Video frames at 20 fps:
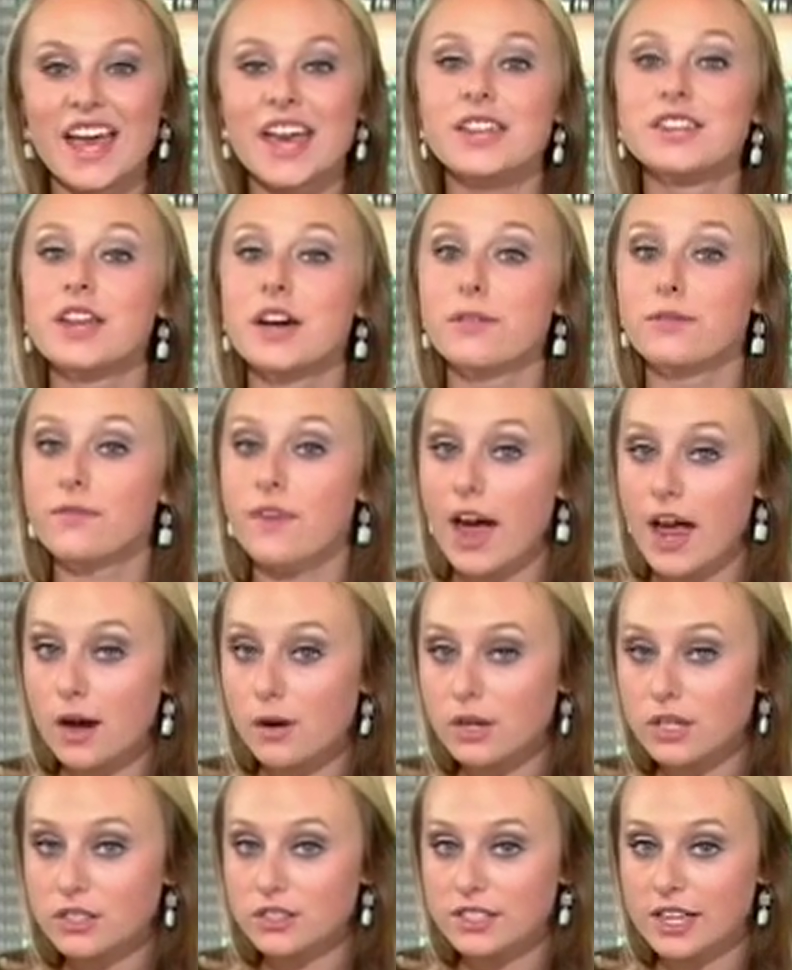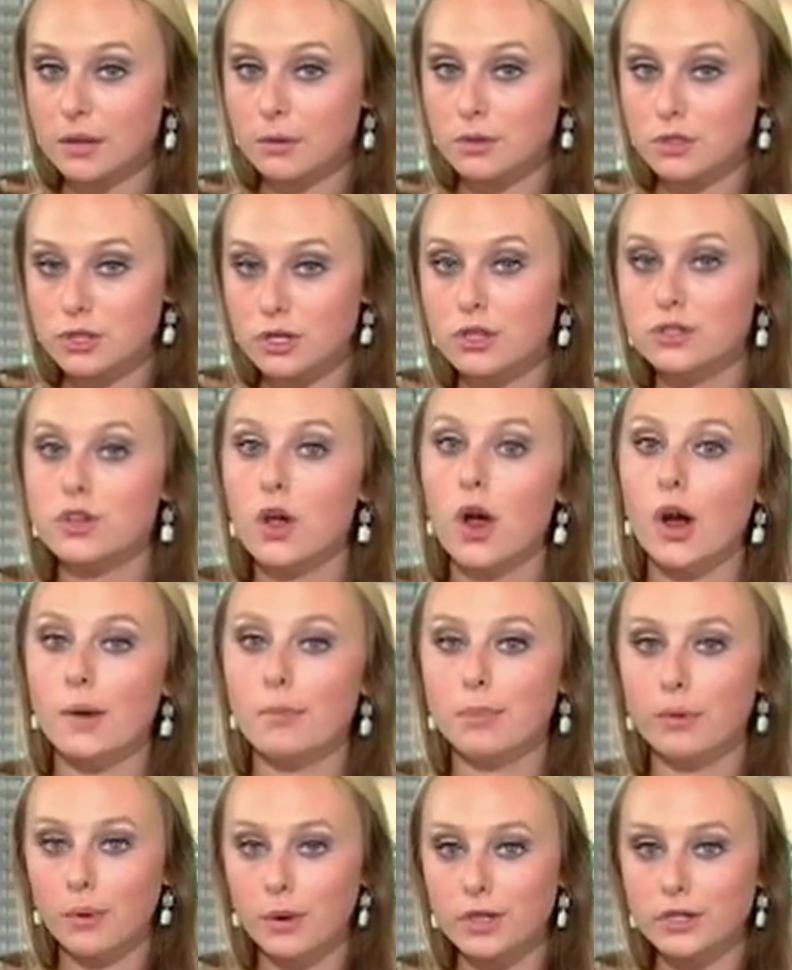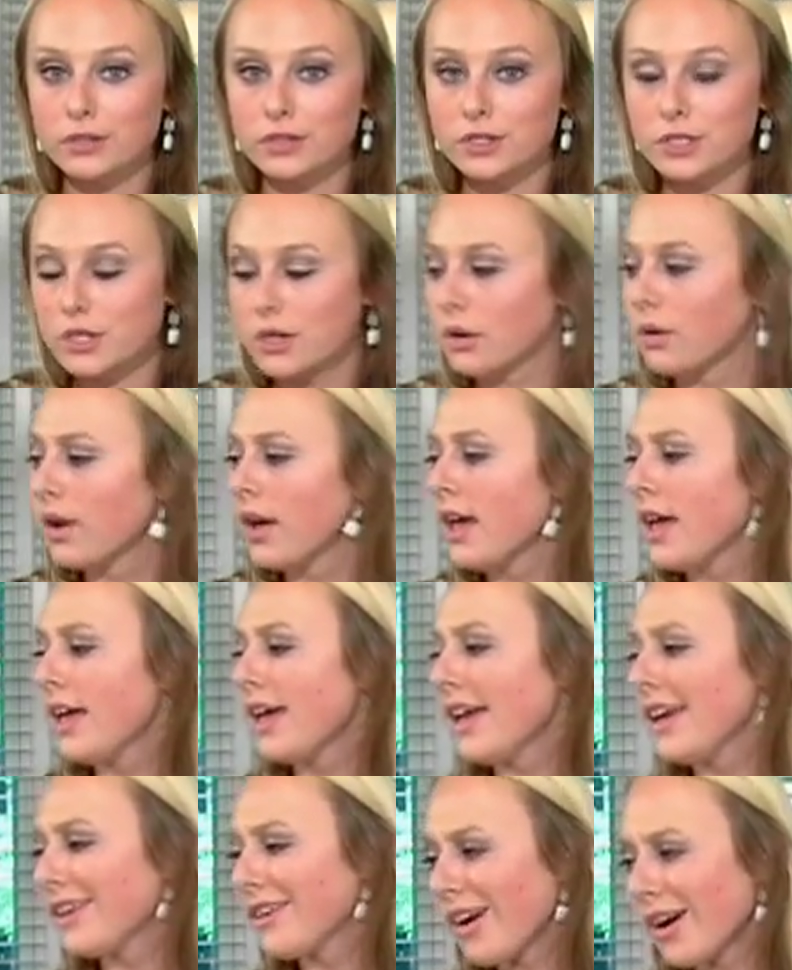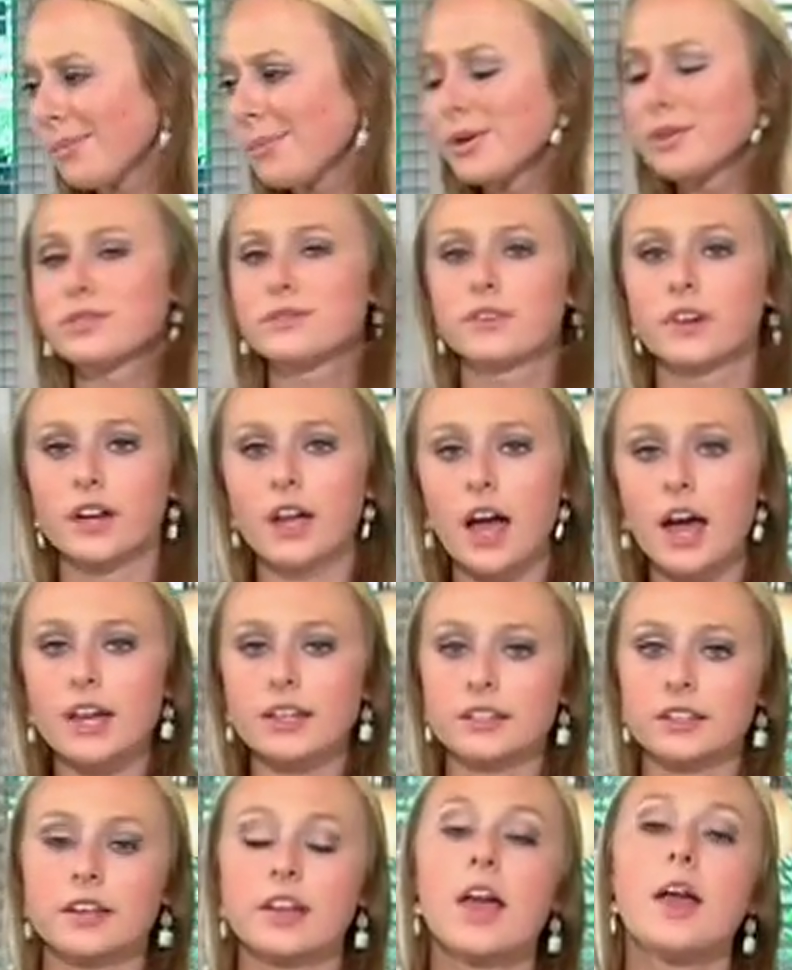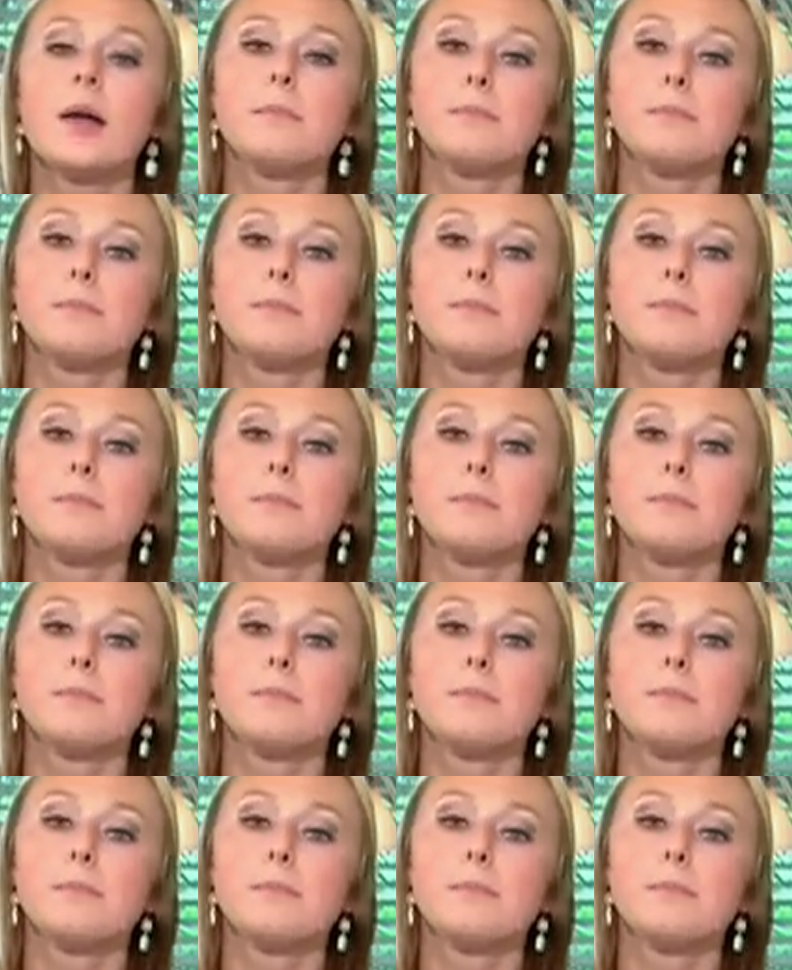Now, fire extinguishers are important too and almost forgotten.